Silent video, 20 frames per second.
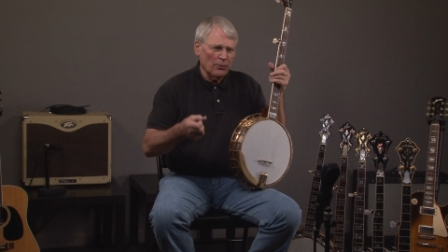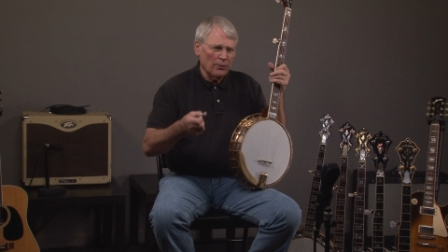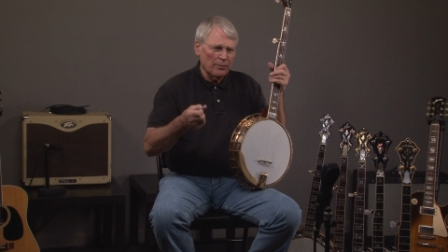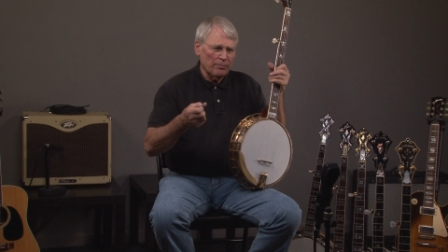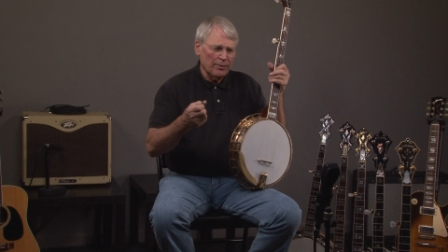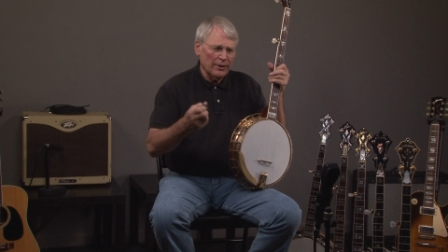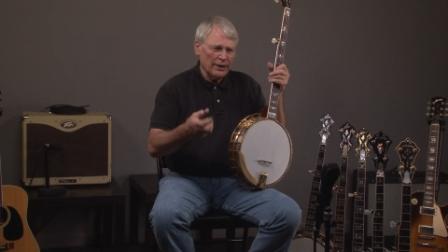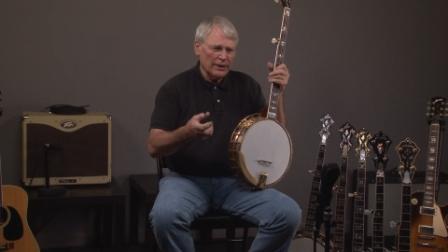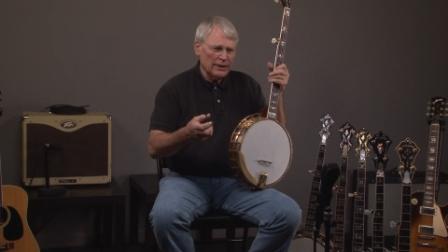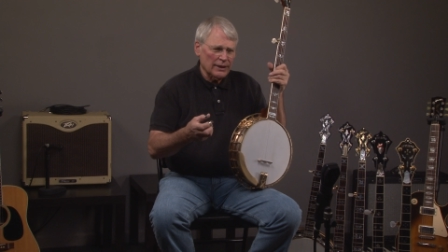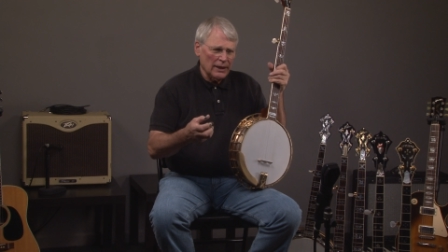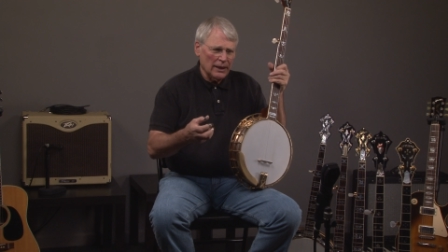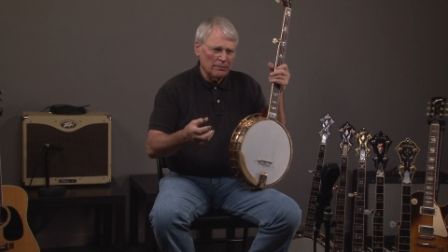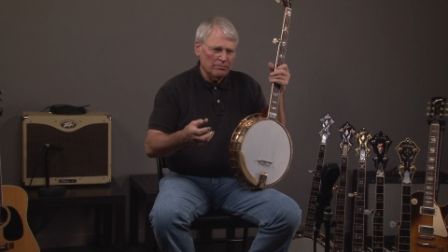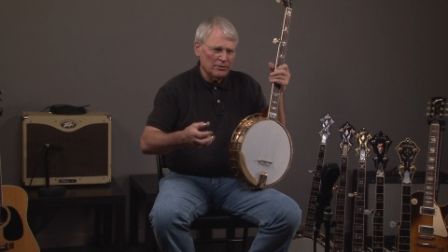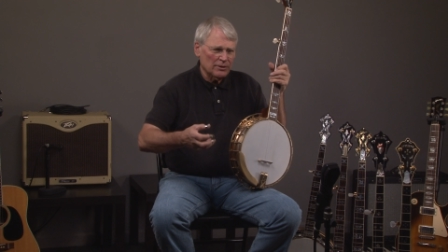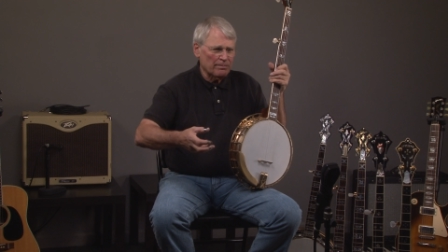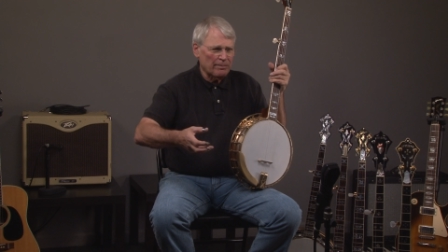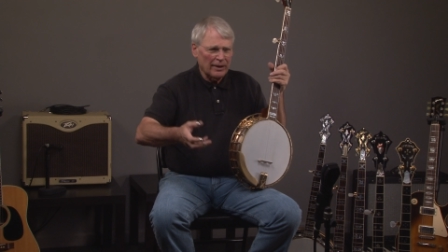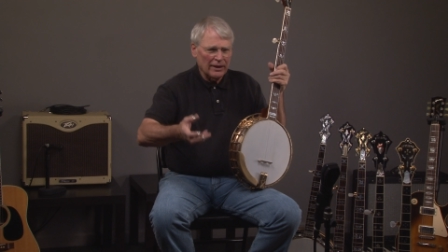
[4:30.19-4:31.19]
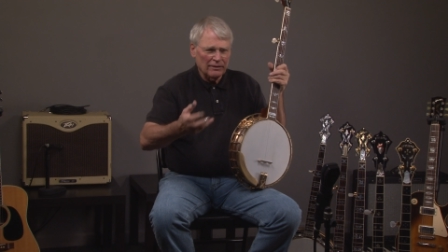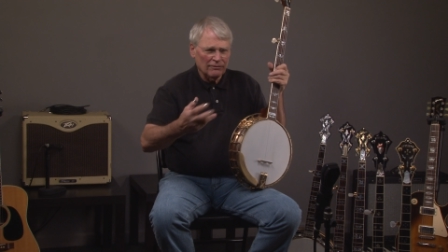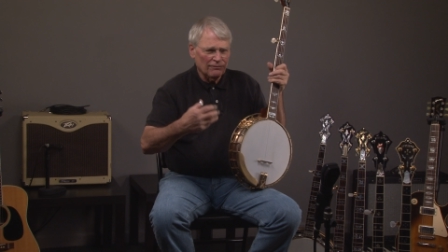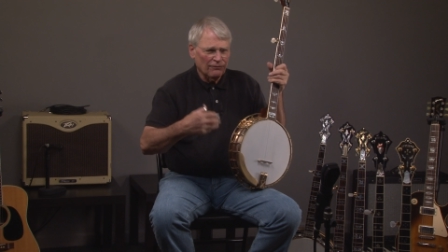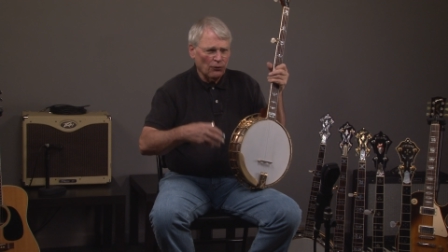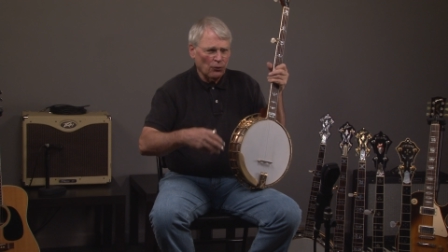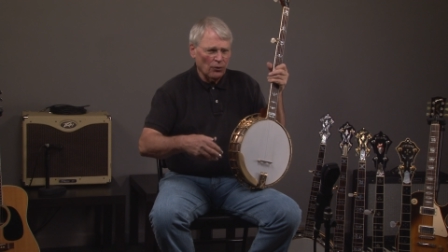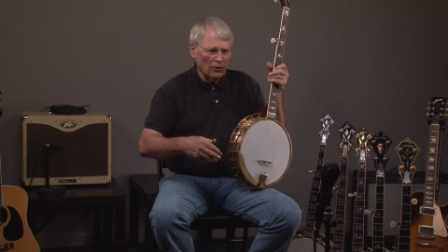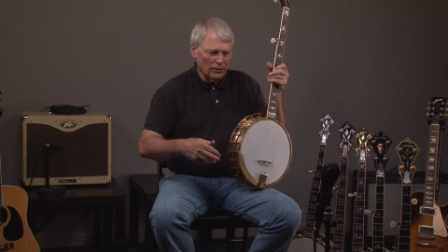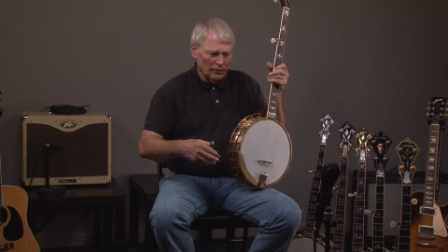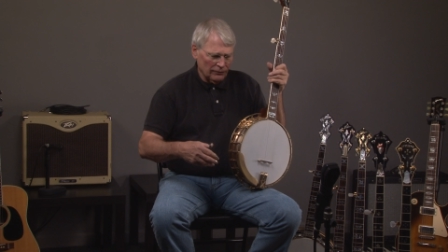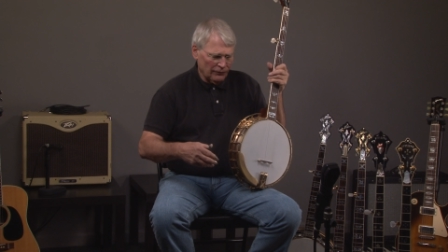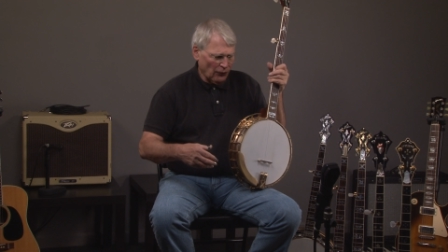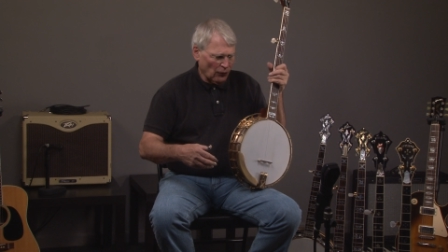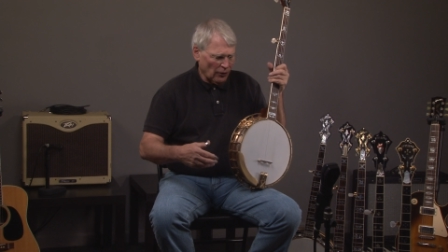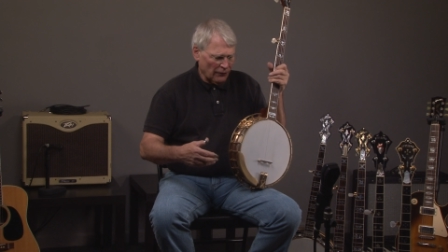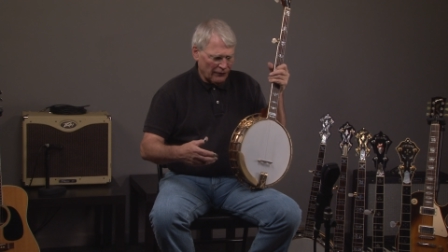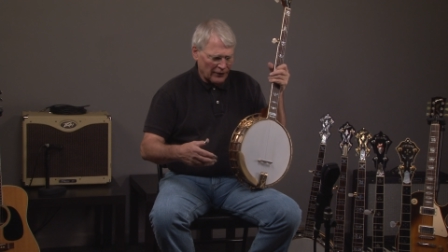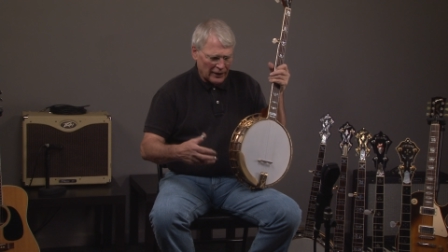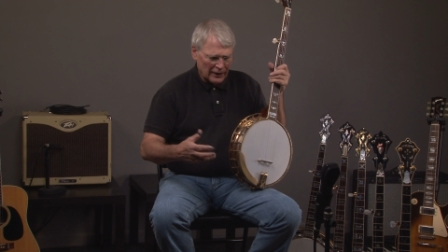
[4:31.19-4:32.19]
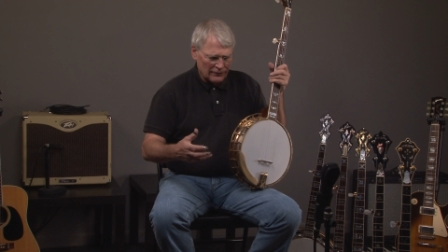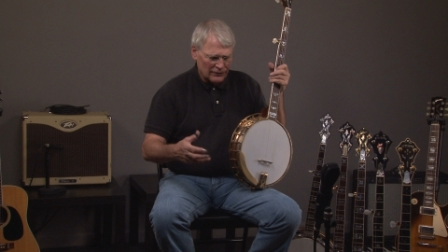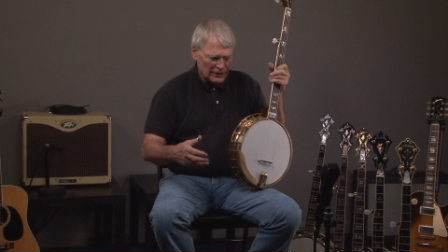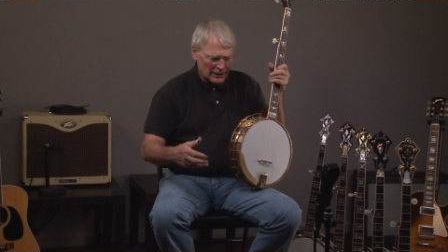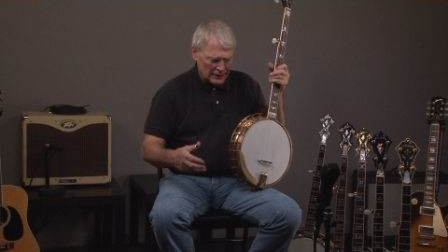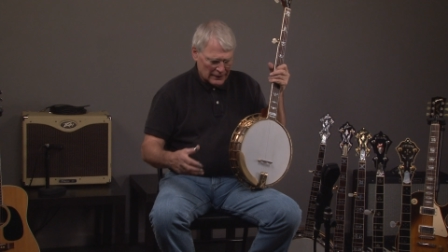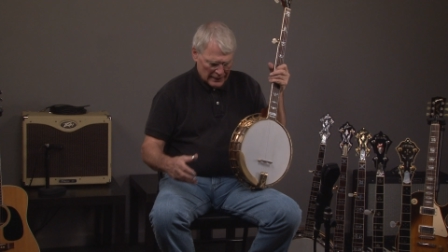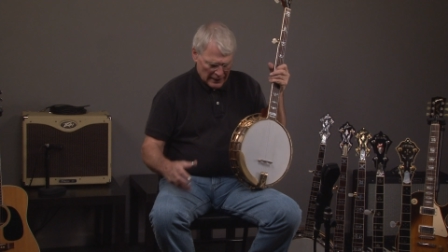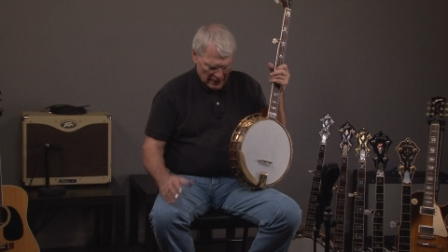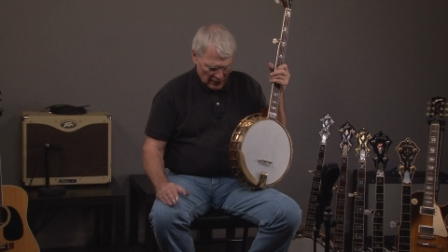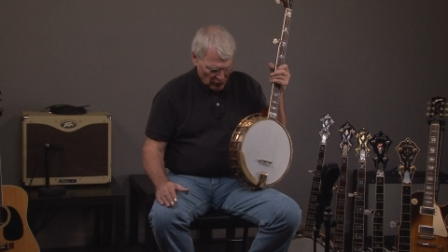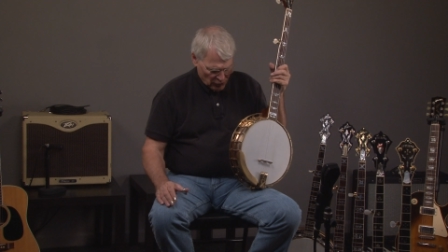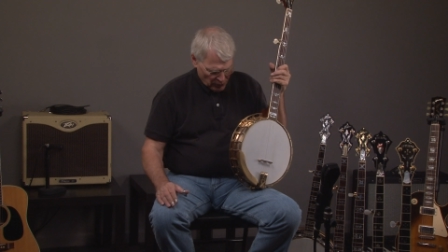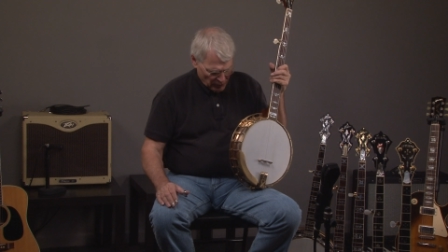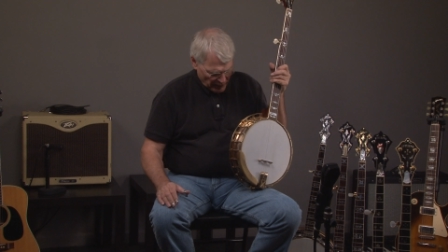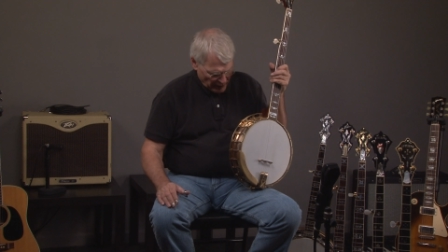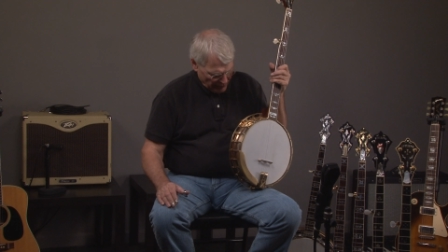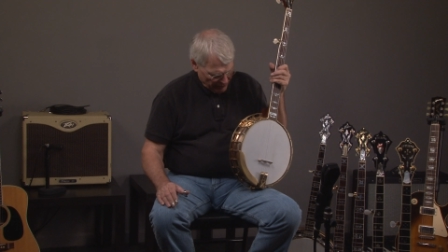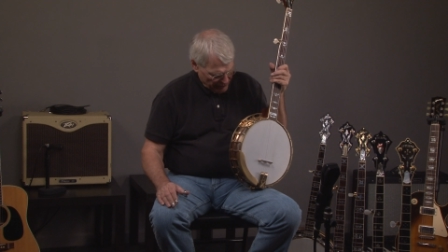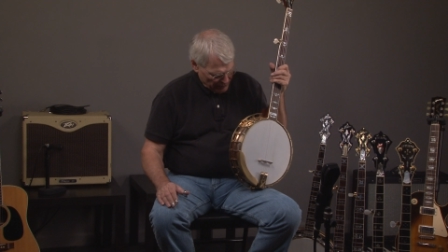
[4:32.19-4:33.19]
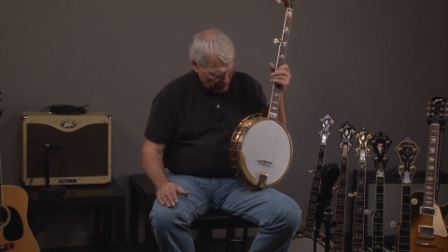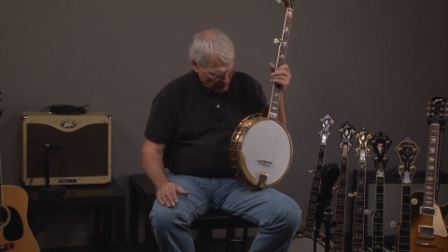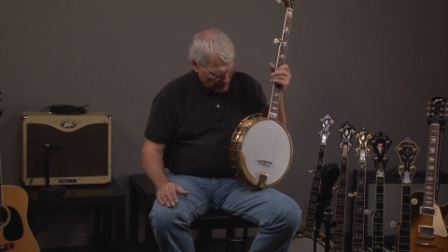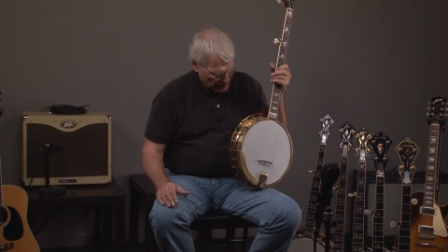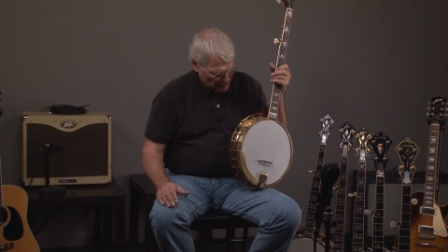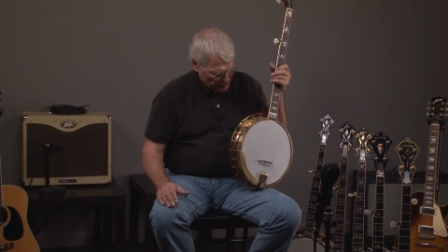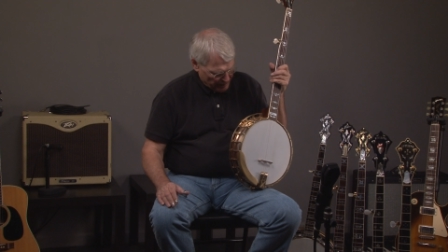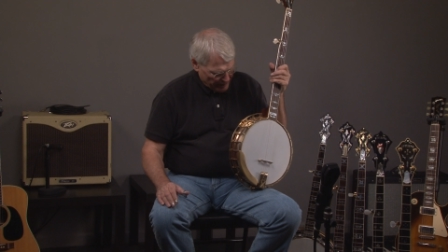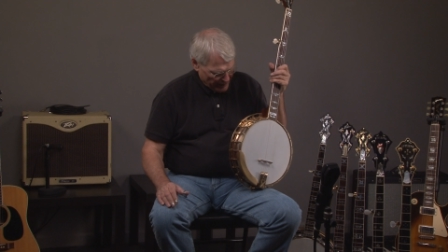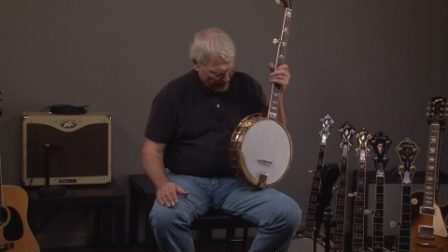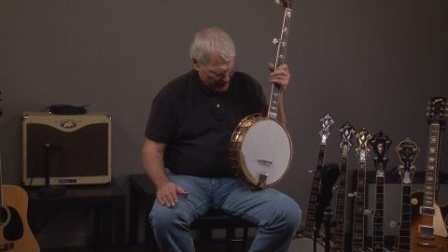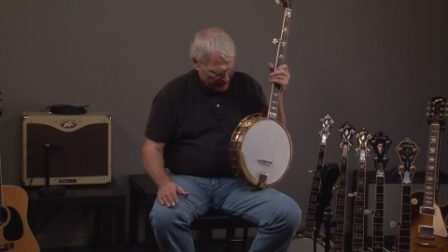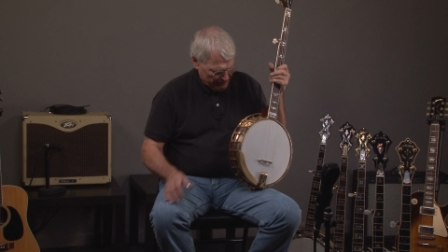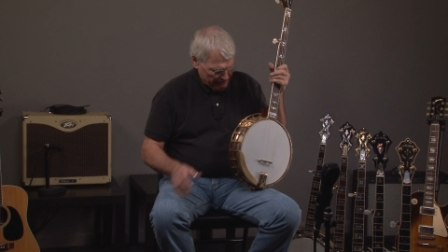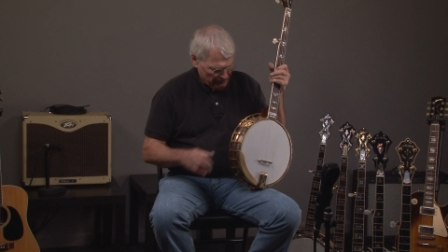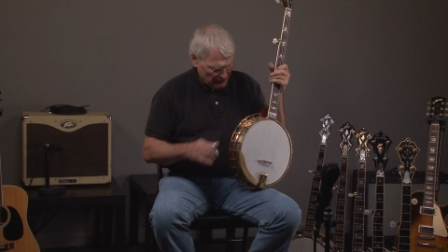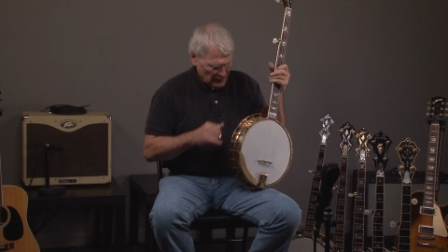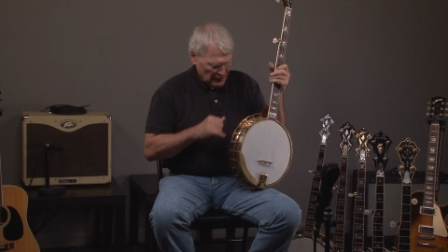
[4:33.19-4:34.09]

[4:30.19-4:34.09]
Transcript: We pick you up, spend four, four, five, six hours, whatever you want to spend.